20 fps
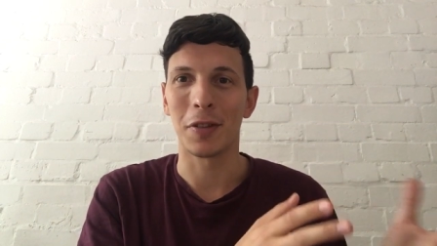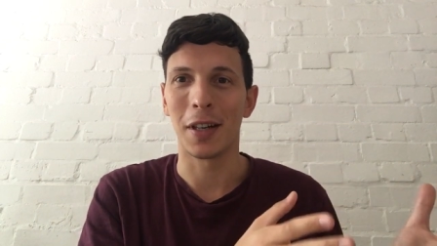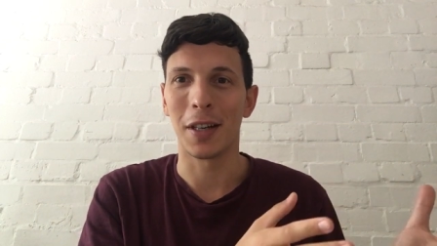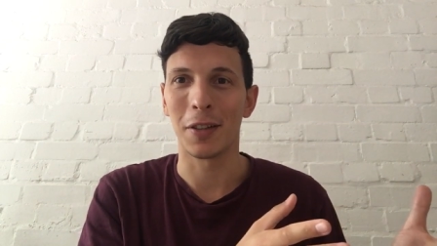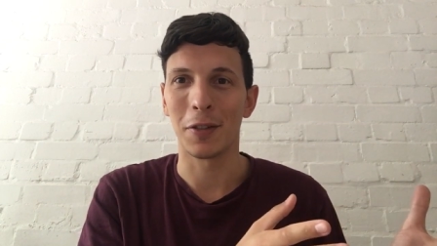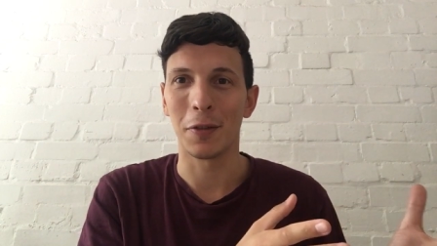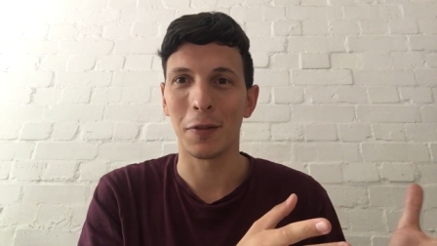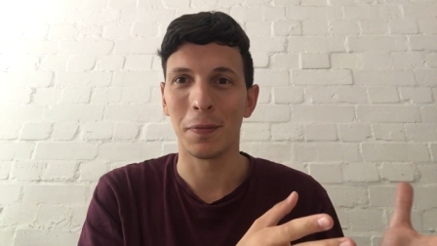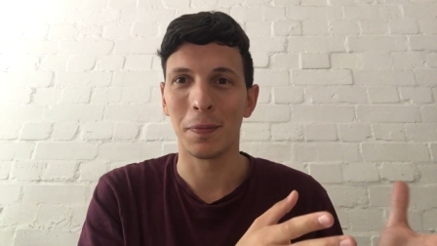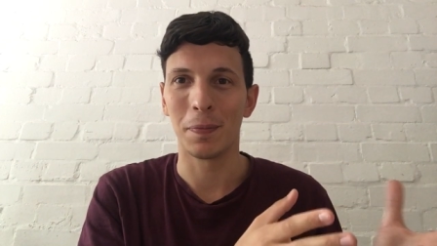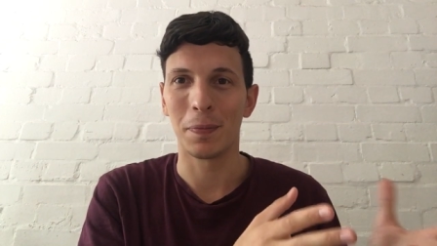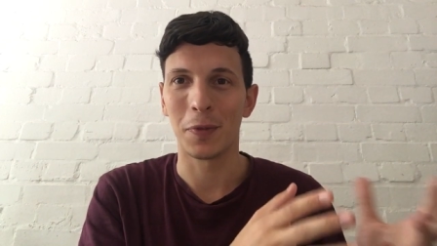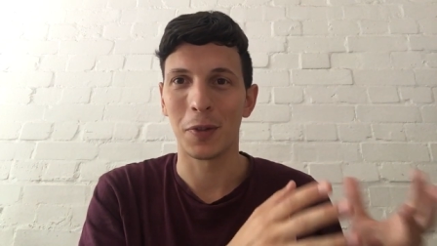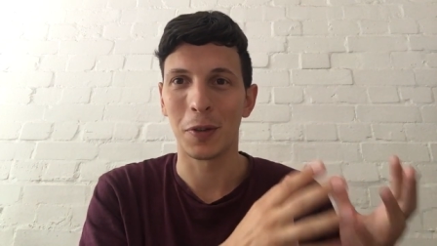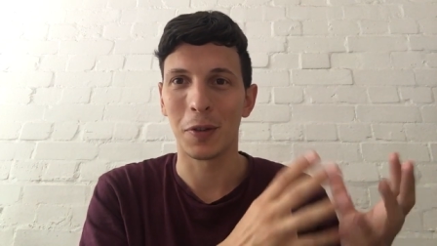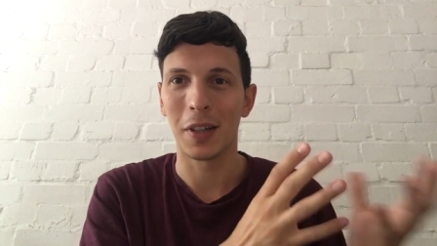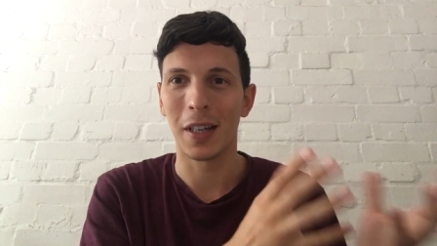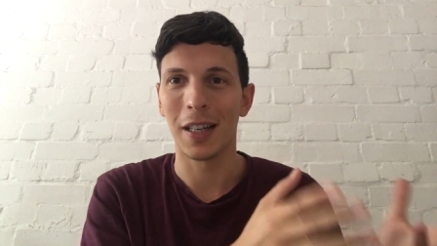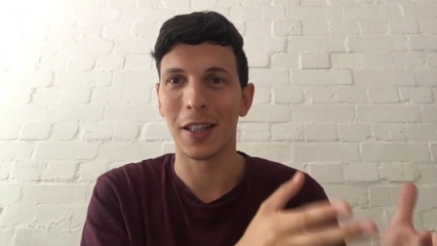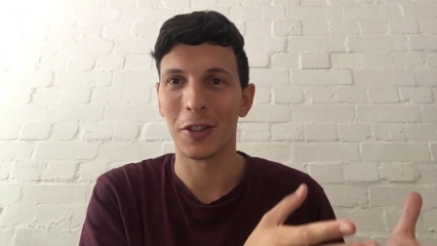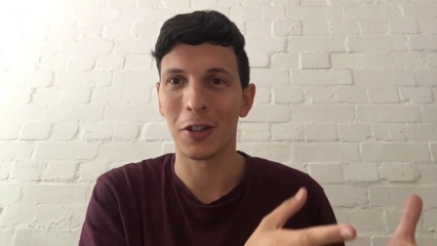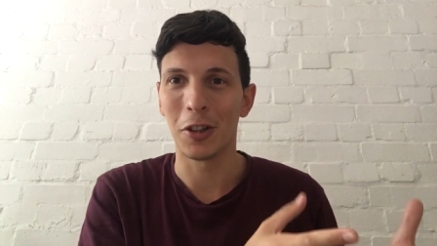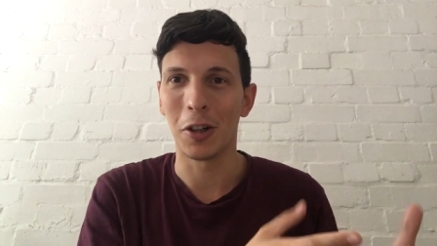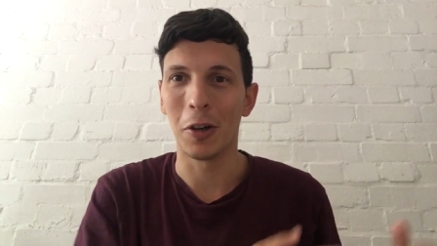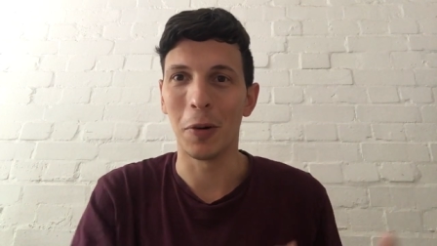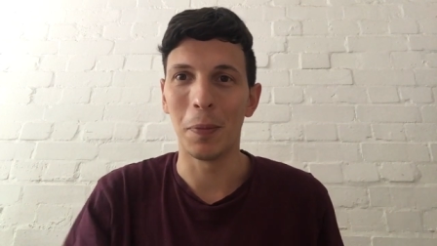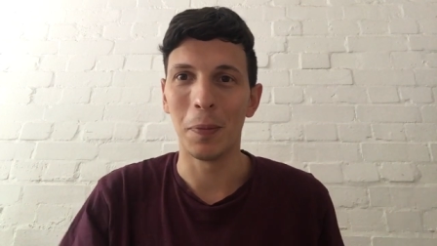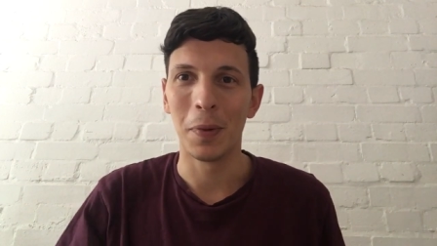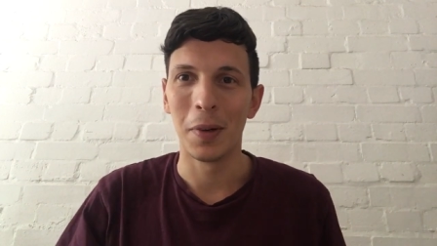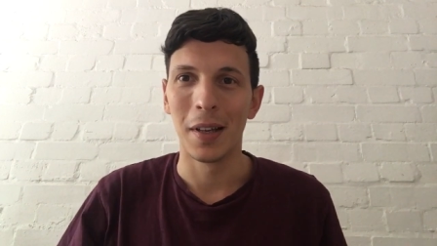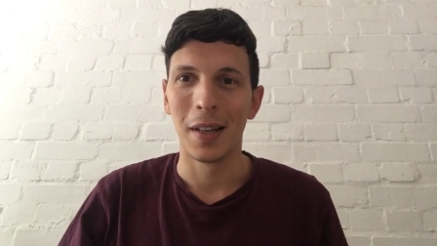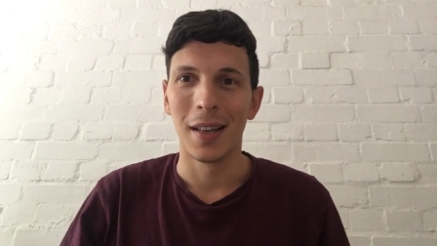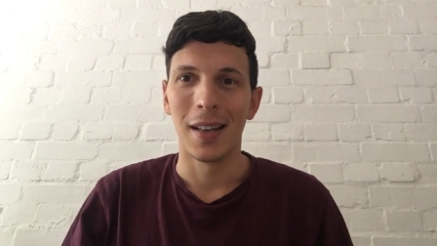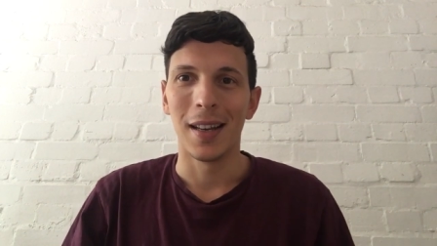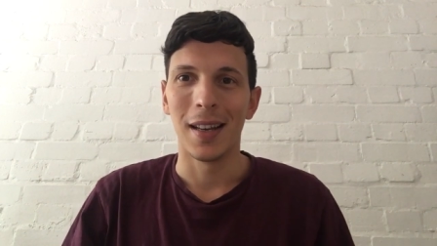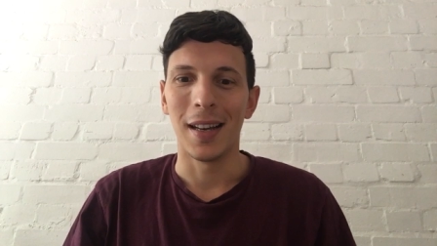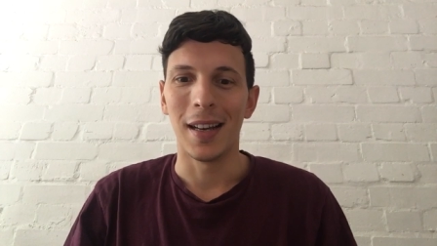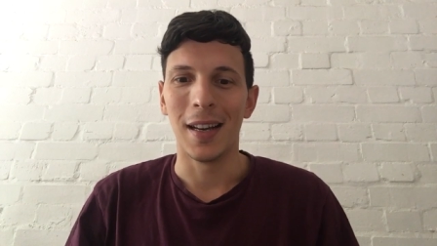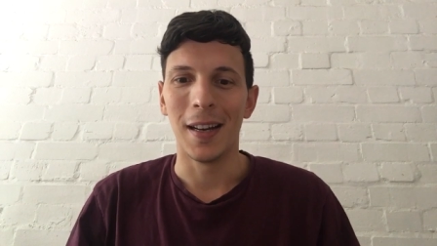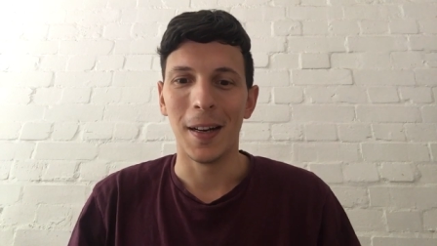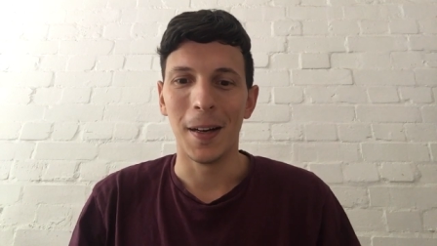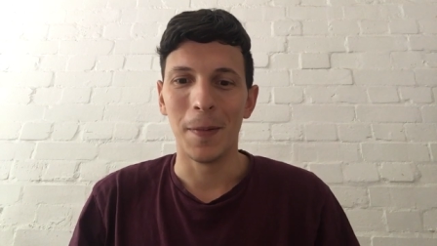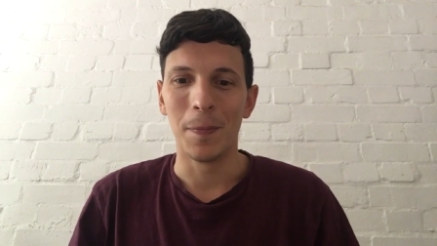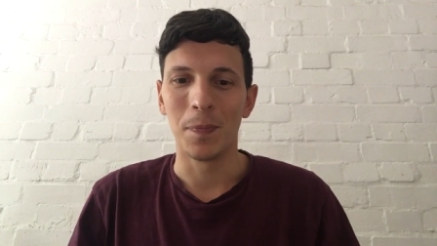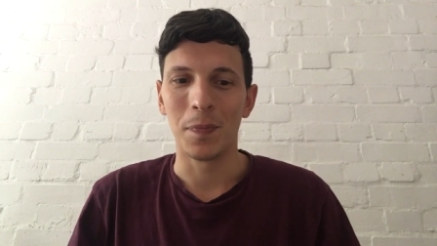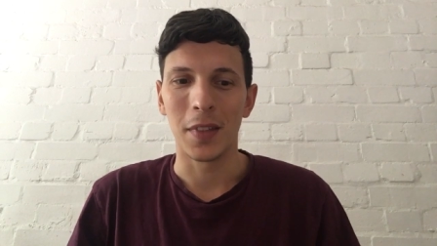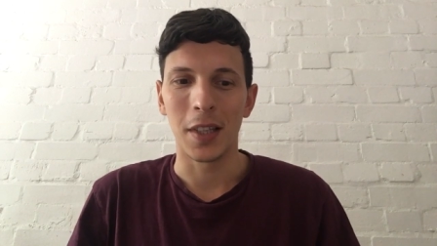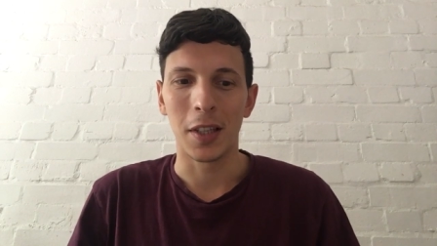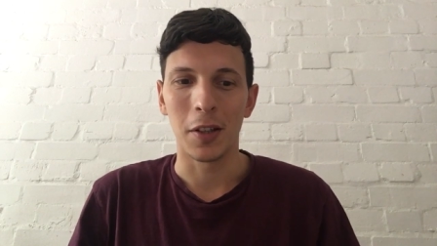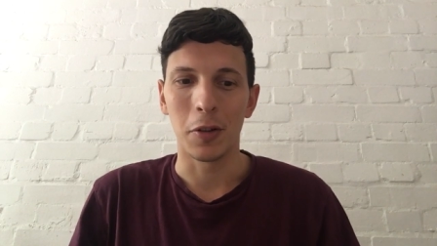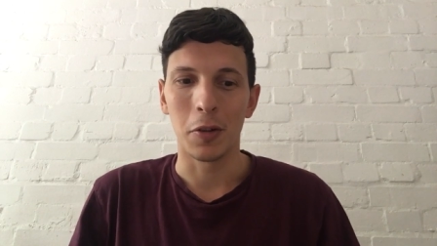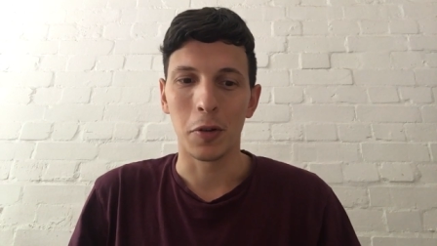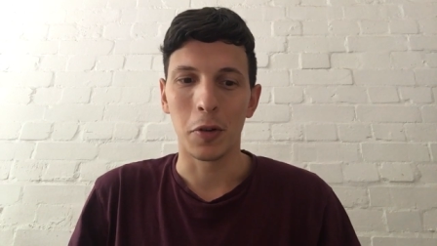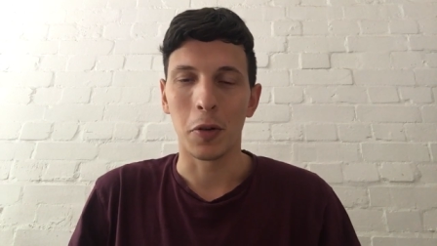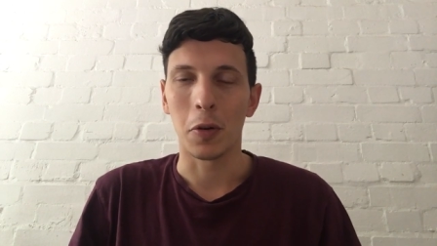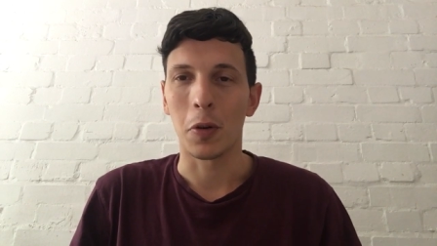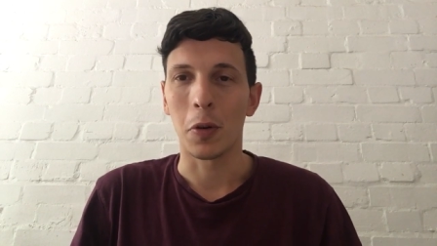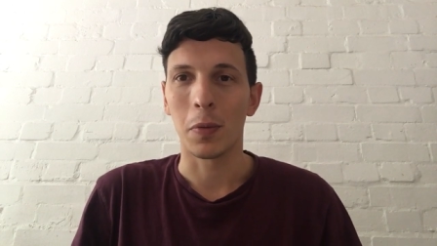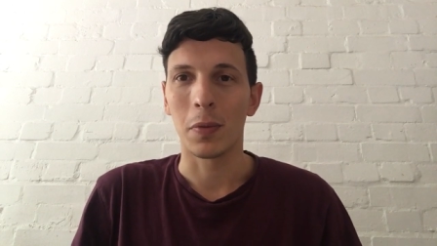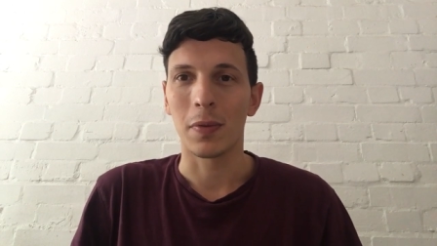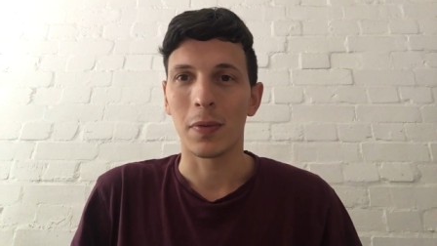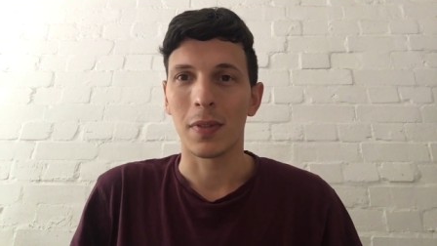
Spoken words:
trying to get a job that you're not